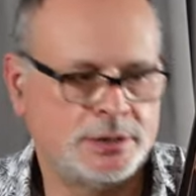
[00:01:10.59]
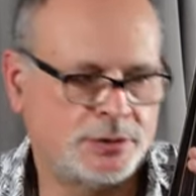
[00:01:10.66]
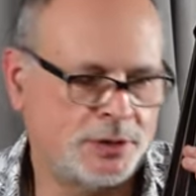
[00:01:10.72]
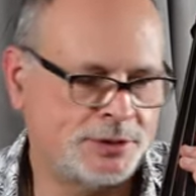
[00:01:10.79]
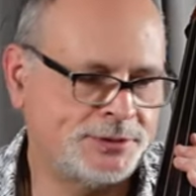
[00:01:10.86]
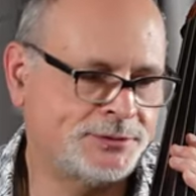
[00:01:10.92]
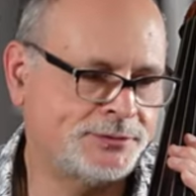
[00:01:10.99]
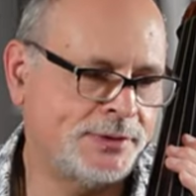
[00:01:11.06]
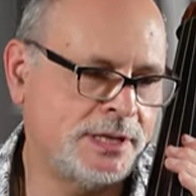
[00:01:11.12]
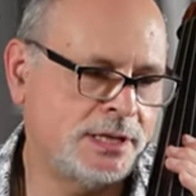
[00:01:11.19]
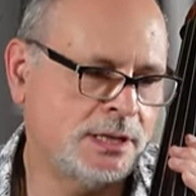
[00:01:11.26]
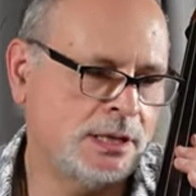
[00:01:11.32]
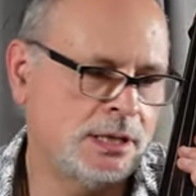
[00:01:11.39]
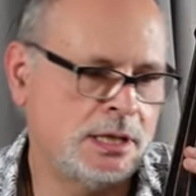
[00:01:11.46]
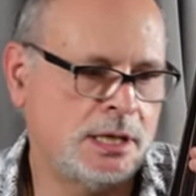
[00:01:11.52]
gut
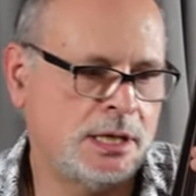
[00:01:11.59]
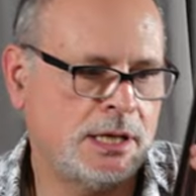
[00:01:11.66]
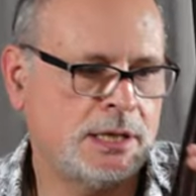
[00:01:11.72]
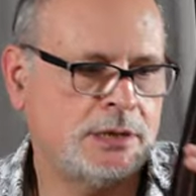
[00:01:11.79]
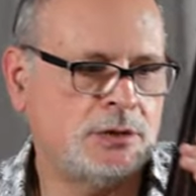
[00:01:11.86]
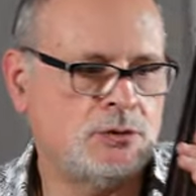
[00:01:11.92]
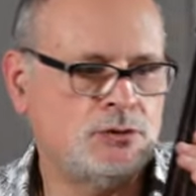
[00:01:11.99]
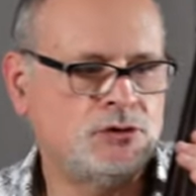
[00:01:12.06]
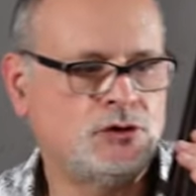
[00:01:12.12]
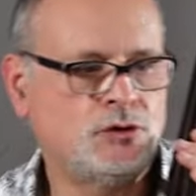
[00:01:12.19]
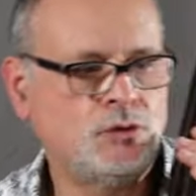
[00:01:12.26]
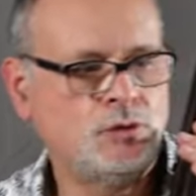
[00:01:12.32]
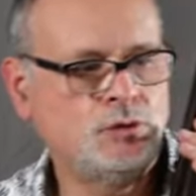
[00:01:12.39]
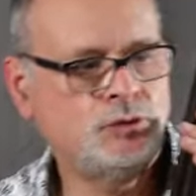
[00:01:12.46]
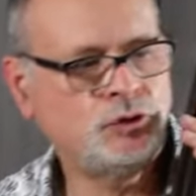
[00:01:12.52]
string and
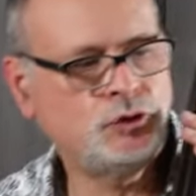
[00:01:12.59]
also